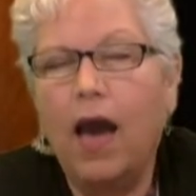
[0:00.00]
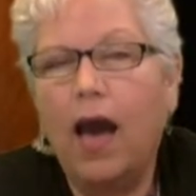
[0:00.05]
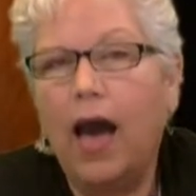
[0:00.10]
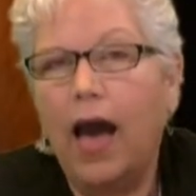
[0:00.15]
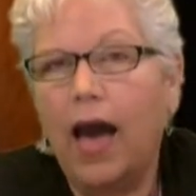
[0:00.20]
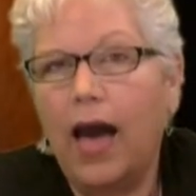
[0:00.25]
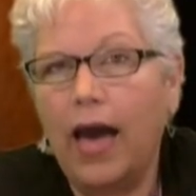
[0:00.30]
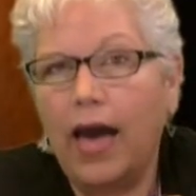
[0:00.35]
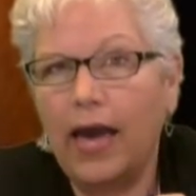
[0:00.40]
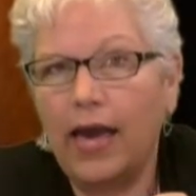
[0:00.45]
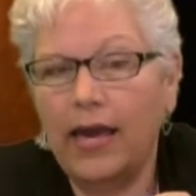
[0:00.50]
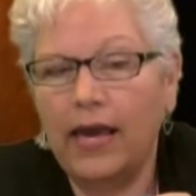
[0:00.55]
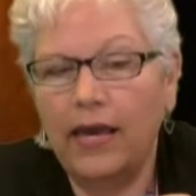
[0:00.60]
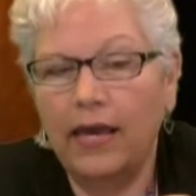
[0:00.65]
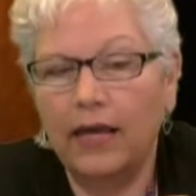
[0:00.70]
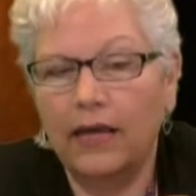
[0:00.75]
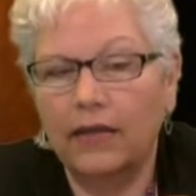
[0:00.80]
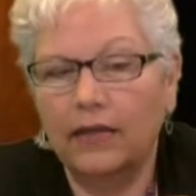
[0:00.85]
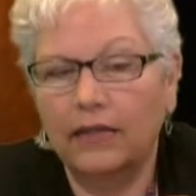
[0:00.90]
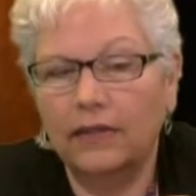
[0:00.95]

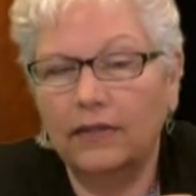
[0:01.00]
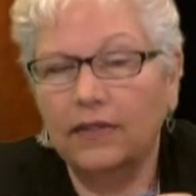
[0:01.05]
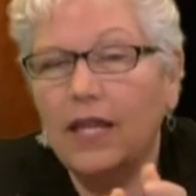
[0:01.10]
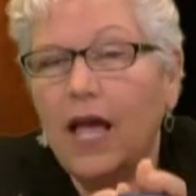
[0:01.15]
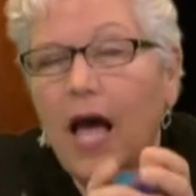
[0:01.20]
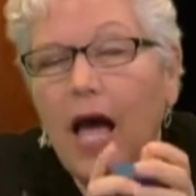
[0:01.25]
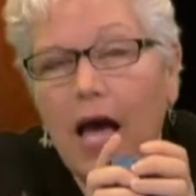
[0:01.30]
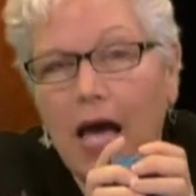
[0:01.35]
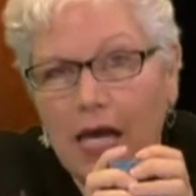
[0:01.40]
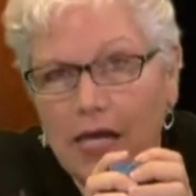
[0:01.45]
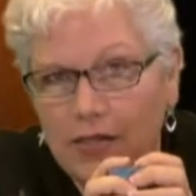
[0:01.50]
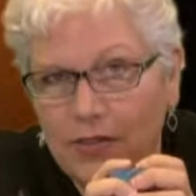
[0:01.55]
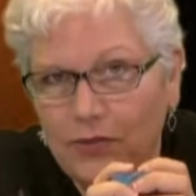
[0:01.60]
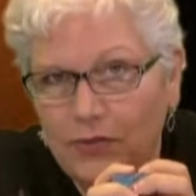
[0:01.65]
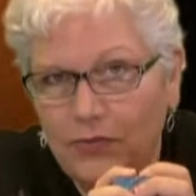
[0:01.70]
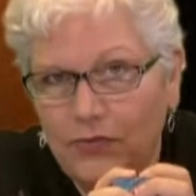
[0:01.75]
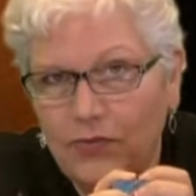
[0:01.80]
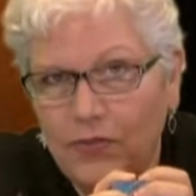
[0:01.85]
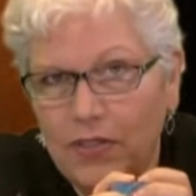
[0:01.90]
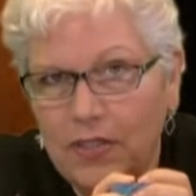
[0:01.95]
I
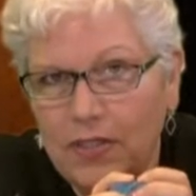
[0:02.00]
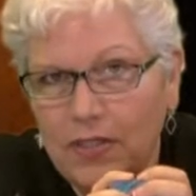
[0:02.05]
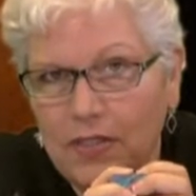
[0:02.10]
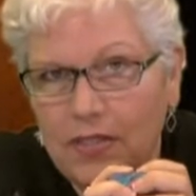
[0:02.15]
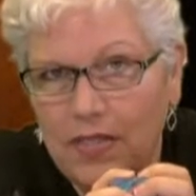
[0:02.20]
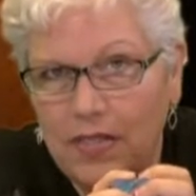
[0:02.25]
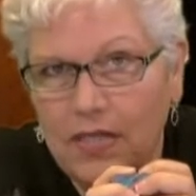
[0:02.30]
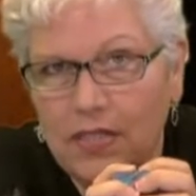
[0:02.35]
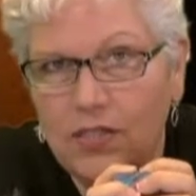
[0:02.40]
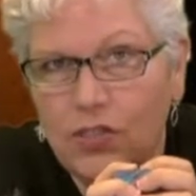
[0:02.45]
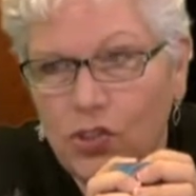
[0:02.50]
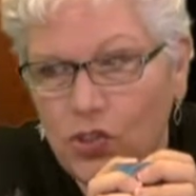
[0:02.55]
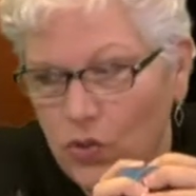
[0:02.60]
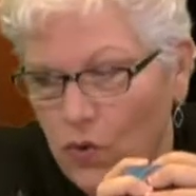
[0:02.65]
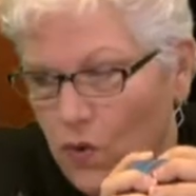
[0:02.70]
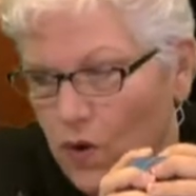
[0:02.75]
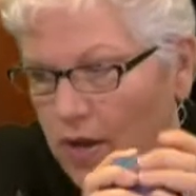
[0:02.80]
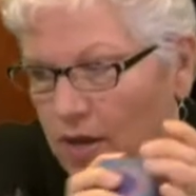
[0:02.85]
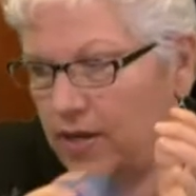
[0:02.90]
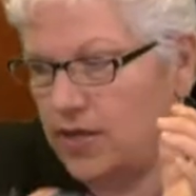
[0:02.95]
love these
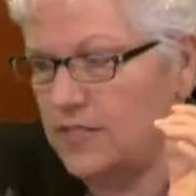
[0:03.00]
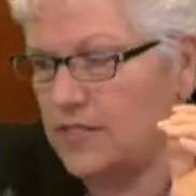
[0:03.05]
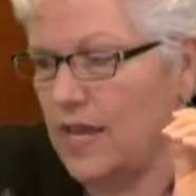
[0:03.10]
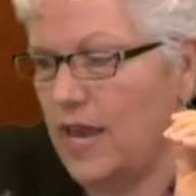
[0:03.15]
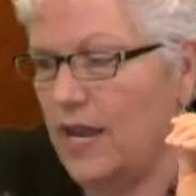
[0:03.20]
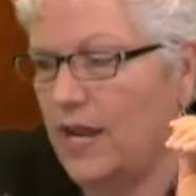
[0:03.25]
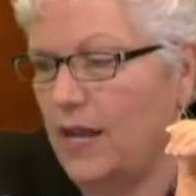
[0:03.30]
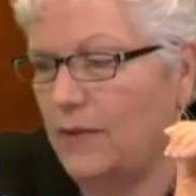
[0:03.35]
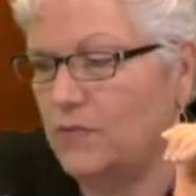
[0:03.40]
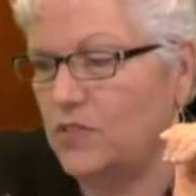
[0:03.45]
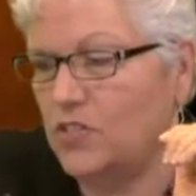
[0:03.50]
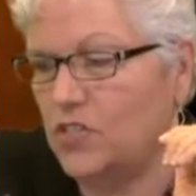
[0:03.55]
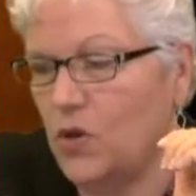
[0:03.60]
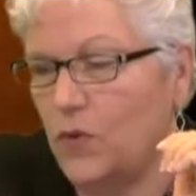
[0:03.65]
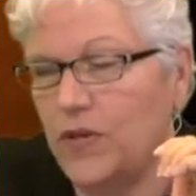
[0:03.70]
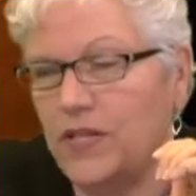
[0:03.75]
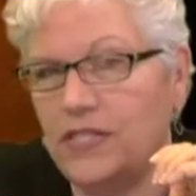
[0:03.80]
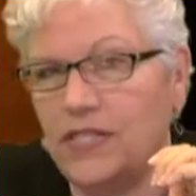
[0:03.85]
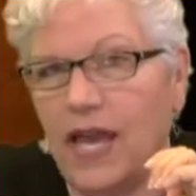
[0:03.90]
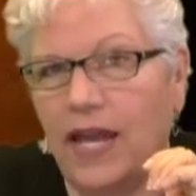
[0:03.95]
toys, and I'm
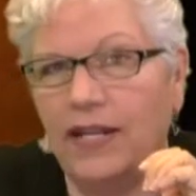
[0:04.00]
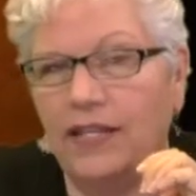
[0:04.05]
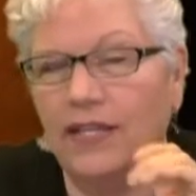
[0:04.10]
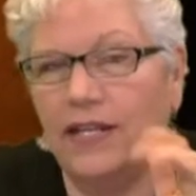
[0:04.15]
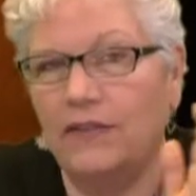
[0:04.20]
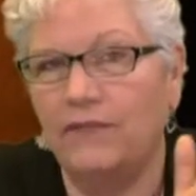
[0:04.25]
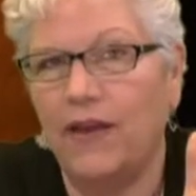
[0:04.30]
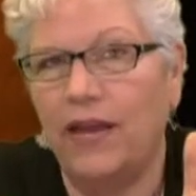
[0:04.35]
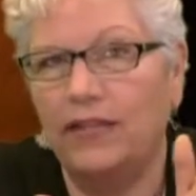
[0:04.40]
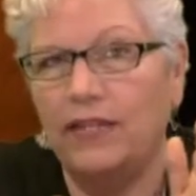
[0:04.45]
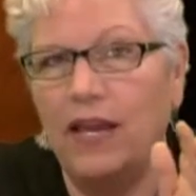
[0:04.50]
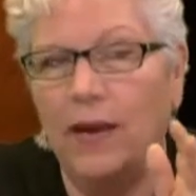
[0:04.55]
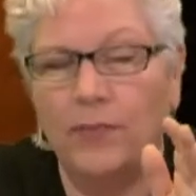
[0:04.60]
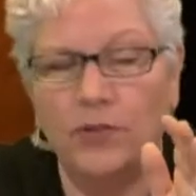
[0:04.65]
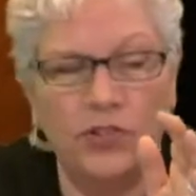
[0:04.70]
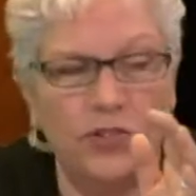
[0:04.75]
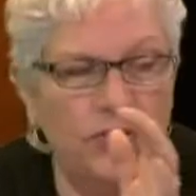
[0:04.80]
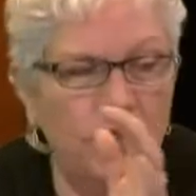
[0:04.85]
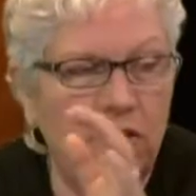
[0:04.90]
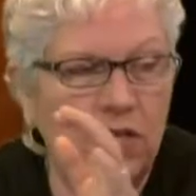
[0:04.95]
so excited that I've had the
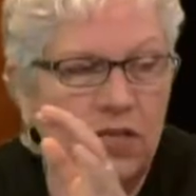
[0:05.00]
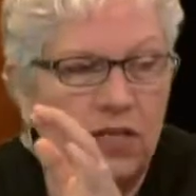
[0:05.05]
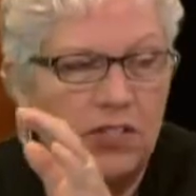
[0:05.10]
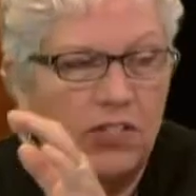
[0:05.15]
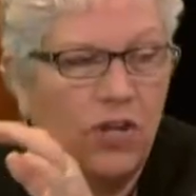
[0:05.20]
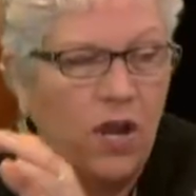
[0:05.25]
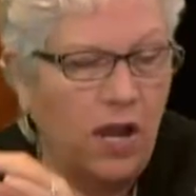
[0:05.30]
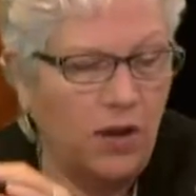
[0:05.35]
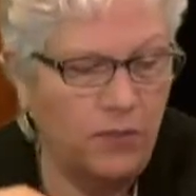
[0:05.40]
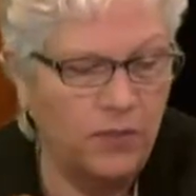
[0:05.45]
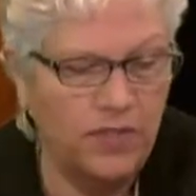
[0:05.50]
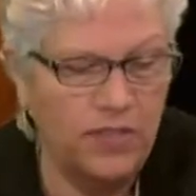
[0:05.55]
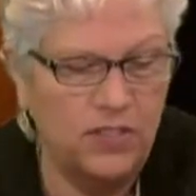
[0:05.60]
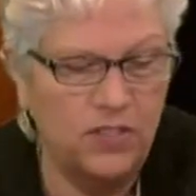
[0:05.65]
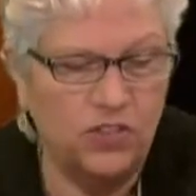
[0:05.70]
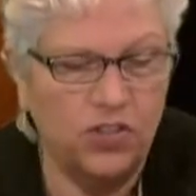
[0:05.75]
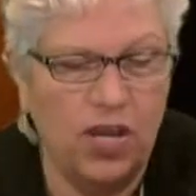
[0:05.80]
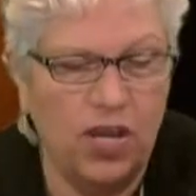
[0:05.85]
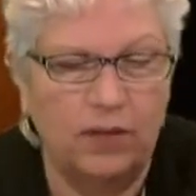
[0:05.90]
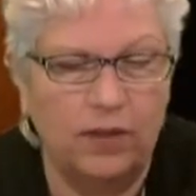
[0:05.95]
opportunity to talk with these
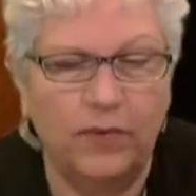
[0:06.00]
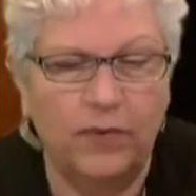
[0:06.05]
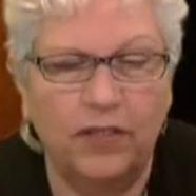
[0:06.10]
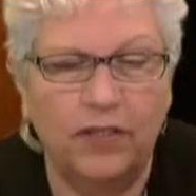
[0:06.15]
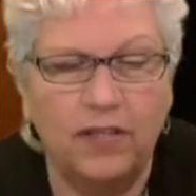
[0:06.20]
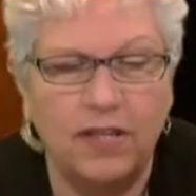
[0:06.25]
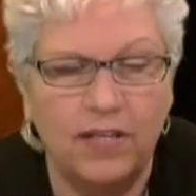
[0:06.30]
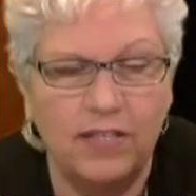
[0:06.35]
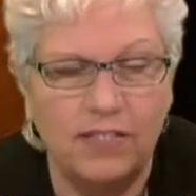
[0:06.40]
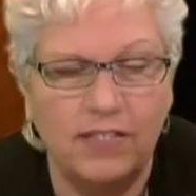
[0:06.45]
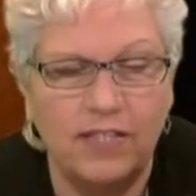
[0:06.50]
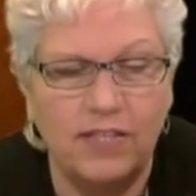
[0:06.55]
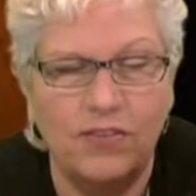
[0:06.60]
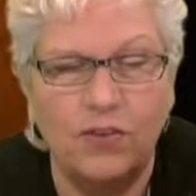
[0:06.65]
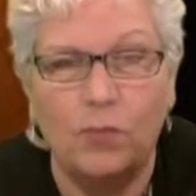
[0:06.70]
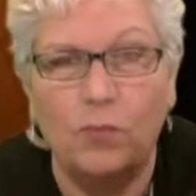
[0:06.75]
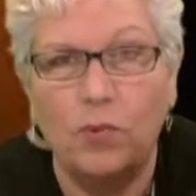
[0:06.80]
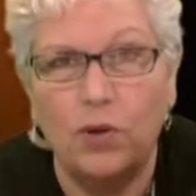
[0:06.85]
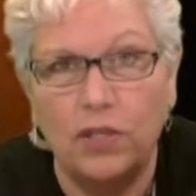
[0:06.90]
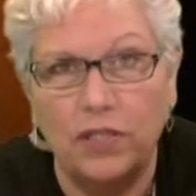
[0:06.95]
gentlemen because
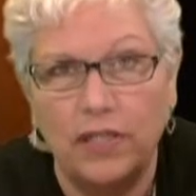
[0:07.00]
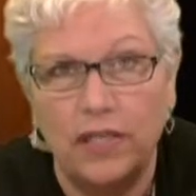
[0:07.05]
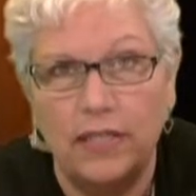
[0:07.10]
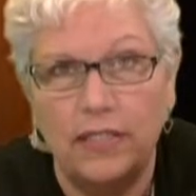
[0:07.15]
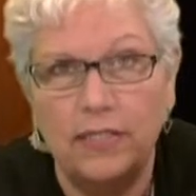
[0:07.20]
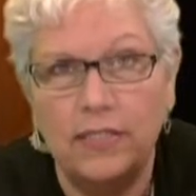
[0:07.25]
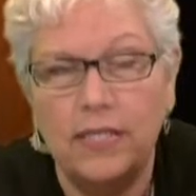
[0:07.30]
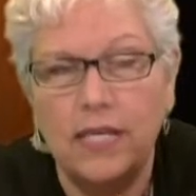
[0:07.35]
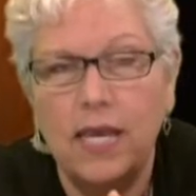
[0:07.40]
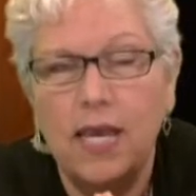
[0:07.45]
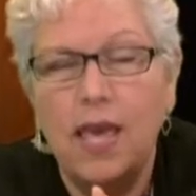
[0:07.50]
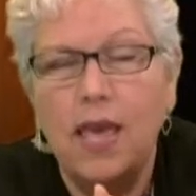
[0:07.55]
they're brilliant.